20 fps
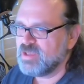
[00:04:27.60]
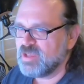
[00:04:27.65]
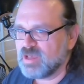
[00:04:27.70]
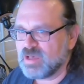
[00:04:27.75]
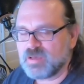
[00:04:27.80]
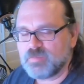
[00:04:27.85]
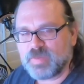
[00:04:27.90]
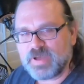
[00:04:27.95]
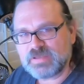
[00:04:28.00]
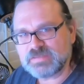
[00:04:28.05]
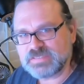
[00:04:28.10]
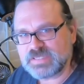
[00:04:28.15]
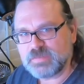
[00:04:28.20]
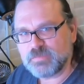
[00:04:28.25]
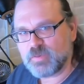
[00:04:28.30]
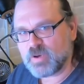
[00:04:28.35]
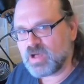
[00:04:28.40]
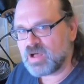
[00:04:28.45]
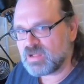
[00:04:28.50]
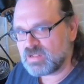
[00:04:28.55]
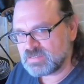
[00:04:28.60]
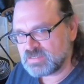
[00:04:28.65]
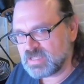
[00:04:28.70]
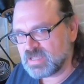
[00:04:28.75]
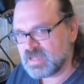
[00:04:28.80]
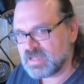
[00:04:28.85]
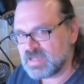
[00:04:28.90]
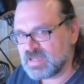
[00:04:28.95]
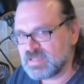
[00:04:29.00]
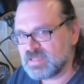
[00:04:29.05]
bouncing ball.
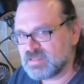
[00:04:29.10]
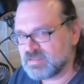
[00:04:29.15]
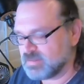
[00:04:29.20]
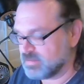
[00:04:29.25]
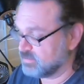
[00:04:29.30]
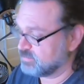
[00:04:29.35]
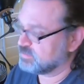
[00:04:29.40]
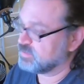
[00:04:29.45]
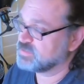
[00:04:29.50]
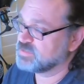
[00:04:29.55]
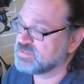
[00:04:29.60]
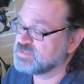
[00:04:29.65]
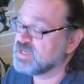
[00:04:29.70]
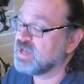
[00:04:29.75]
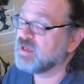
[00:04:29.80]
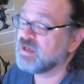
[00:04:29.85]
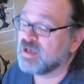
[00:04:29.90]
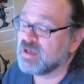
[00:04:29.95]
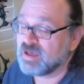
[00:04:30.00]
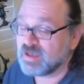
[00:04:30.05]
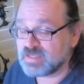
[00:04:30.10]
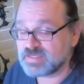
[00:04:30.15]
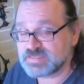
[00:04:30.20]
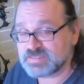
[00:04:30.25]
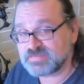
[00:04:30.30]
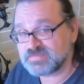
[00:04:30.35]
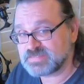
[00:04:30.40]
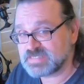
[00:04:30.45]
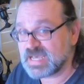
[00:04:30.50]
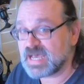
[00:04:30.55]
There's
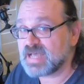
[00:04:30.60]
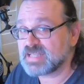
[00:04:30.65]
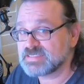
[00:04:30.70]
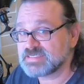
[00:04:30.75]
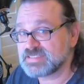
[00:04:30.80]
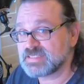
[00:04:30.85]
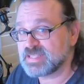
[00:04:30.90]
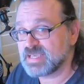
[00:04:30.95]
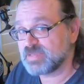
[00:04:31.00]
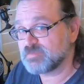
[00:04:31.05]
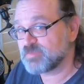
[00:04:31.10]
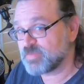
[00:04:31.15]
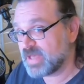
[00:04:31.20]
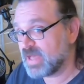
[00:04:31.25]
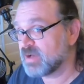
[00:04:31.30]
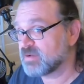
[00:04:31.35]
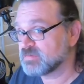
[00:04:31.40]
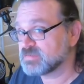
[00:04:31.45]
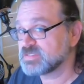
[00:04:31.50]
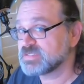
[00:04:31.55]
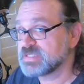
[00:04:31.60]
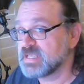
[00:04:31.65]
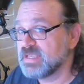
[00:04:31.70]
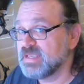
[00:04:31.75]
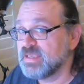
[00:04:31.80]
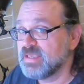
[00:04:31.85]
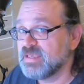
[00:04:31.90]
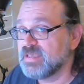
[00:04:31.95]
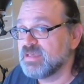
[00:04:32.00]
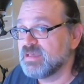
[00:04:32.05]
tons of dots that bounce.
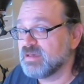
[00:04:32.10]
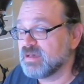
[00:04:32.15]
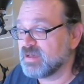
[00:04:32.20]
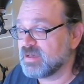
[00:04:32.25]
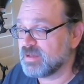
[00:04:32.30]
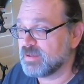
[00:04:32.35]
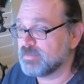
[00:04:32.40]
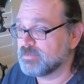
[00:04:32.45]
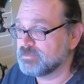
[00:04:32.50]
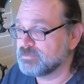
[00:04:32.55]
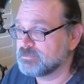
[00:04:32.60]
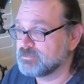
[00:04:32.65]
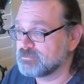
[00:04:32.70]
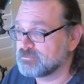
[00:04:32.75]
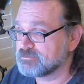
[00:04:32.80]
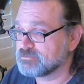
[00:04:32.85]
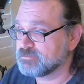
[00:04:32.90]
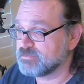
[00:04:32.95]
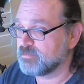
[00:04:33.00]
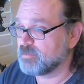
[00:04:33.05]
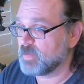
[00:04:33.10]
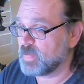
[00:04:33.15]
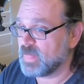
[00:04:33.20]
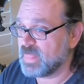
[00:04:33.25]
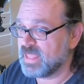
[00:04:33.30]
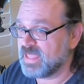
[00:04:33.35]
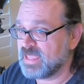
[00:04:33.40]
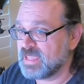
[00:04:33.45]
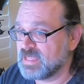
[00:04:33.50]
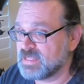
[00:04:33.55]

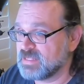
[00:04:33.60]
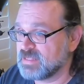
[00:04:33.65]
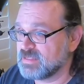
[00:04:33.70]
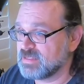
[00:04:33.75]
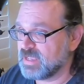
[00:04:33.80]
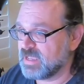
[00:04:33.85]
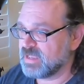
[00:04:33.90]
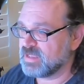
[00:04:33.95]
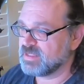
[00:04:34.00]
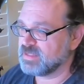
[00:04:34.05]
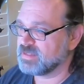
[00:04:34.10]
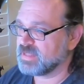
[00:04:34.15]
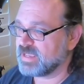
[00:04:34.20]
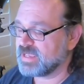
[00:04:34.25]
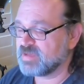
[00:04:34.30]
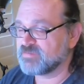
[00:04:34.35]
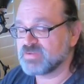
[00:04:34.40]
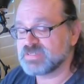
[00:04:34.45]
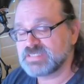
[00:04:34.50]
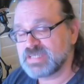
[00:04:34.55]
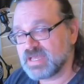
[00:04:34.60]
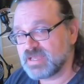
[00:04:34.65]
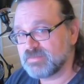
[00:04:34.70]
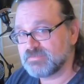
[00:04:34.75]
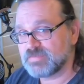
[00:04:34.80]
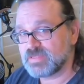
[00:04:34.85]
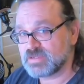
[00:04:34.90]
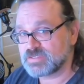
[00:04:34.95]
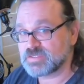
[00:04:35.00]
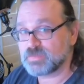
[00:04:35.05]
Like every
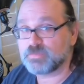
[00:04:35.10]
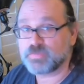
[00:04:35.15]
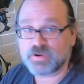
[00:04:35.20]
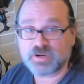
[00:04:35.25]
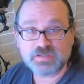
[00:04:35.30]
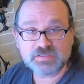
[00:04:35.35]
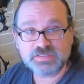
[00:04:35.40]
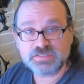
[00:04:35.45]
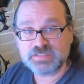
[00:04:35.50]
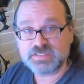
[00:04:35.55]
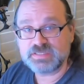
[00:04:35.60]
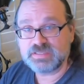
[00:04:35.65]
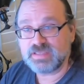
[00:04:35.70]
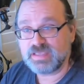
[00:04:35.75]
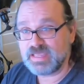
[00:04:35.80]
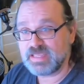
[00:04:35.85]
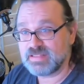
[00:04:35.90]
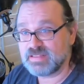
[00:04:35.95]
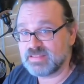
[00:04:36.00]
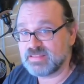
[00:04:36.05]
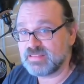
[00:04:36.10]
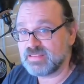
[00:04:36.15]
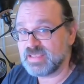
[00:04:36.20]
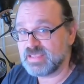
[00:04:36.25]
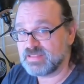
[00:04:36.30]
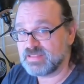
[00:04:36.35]
time there's a burst in